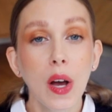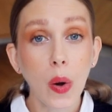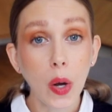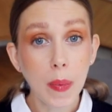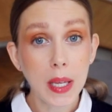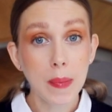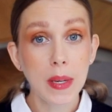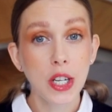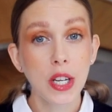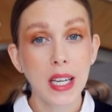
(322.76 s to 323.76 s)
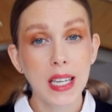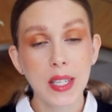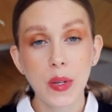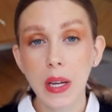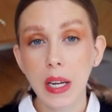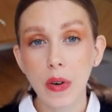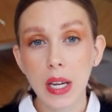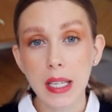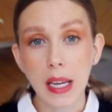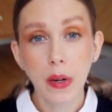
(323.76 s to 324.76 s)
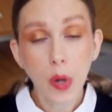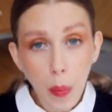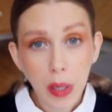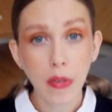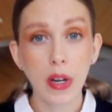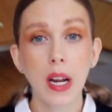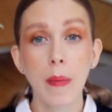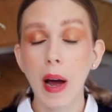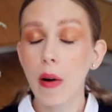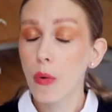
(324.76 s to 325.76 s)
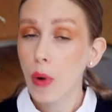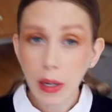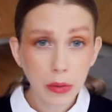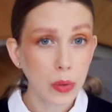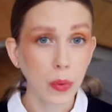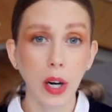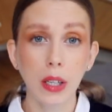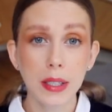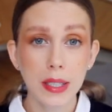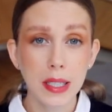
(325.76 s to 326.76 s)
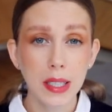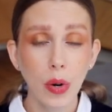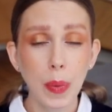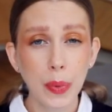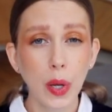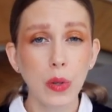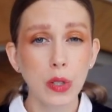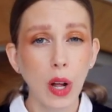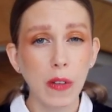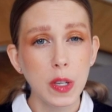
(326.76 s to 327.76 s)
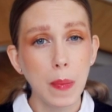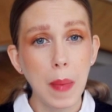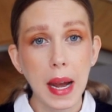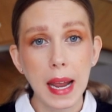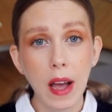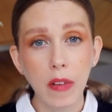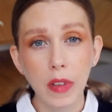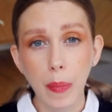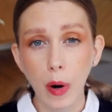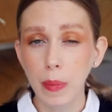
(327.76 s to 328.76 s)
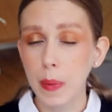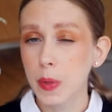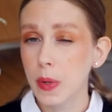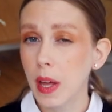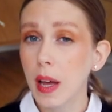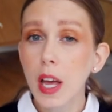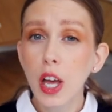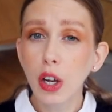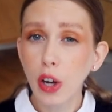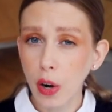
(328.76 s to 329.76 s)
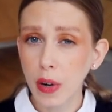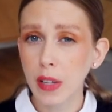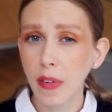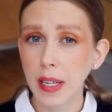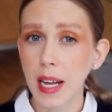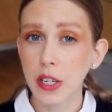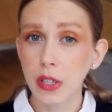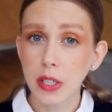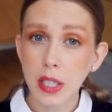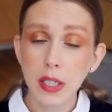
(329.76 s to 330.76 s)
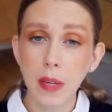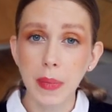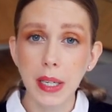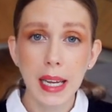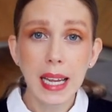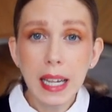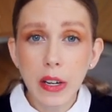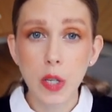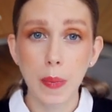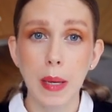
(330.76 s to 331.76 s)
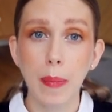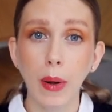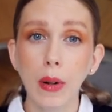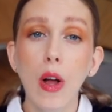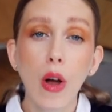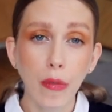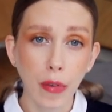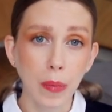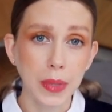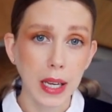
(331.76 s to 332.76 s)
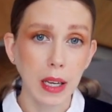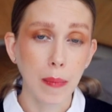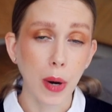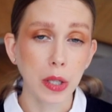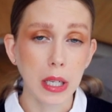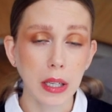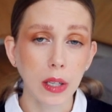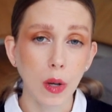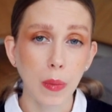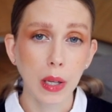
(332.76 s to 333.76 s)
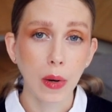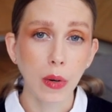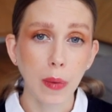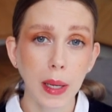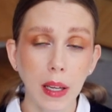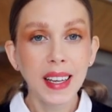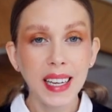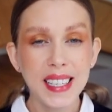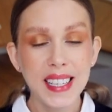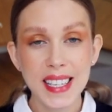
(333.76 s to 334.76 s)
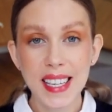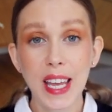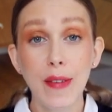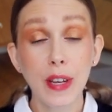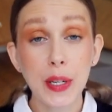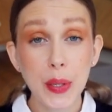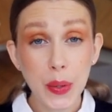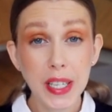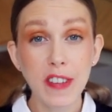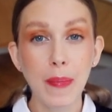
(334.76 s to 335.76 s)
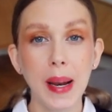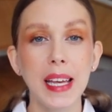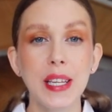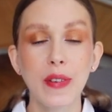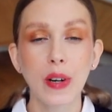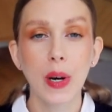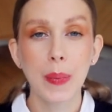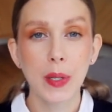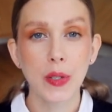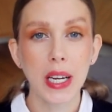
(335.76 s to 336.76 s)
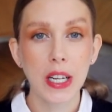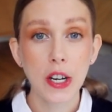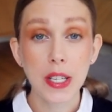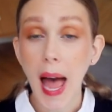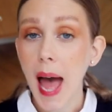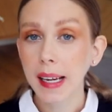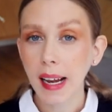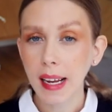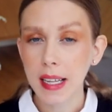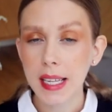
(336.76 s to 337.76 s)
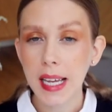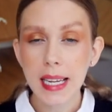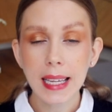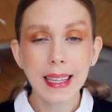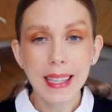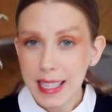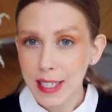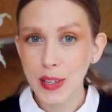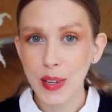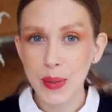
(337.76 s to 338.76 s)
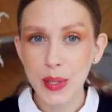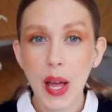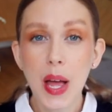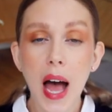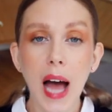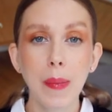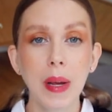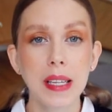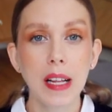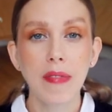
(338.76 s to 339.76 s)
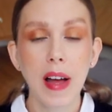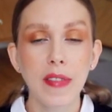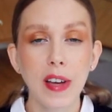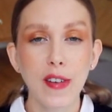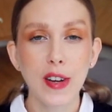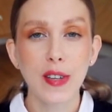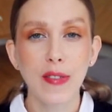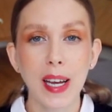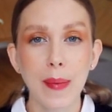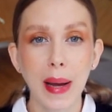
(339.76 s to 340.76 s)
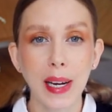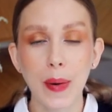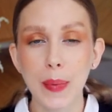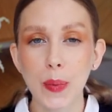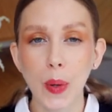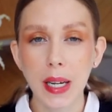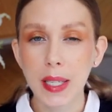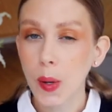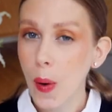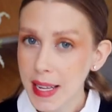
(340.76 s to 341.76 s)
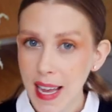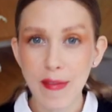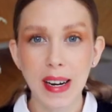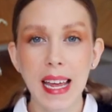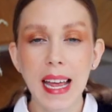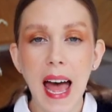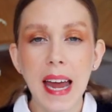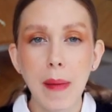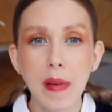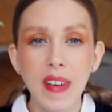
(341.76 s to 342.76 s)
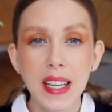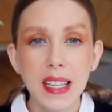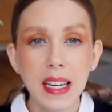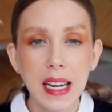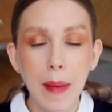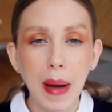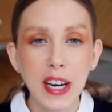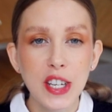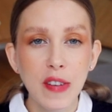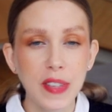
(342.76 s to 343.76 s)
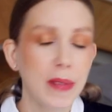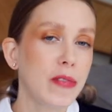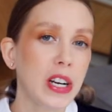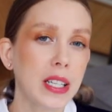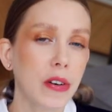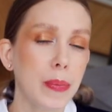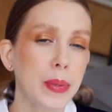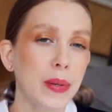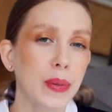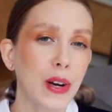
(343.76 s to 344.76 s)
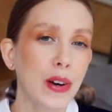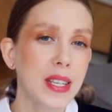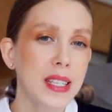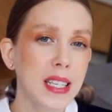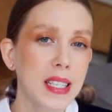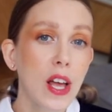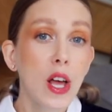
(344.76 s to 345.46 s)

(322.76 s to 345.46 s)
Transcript: Coinbase's mission is to increase economic freedom around the world, since crypto solves many of the problems with the current financial system that hinders people from taking part in the global economy. It's a safe, intuitive place for crypto traders and, like I said, easy to use. I myself have diversified my crypto wallet quite heavily, and I've invested in a bunch of different cryptocurrencies.